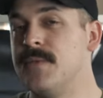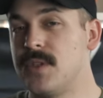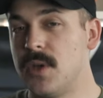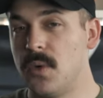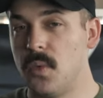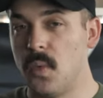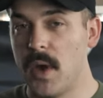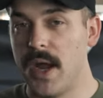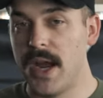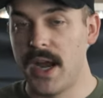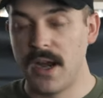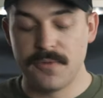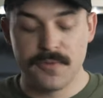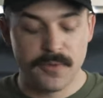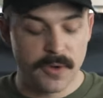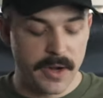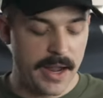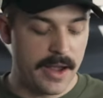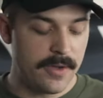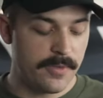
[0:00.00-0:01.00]
to wear
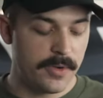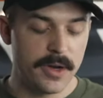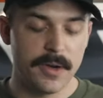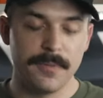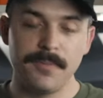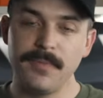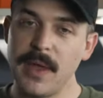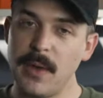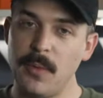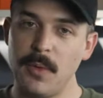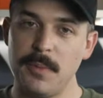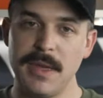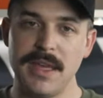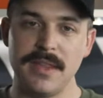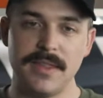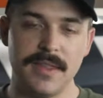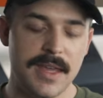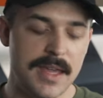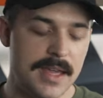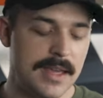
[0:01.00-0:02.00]
forever, it would
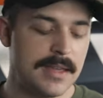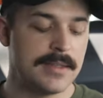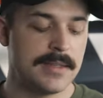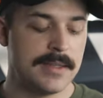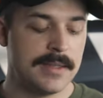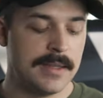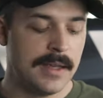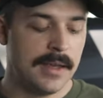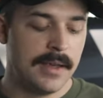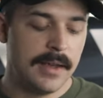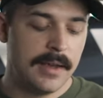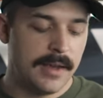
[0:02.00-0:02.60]
be these.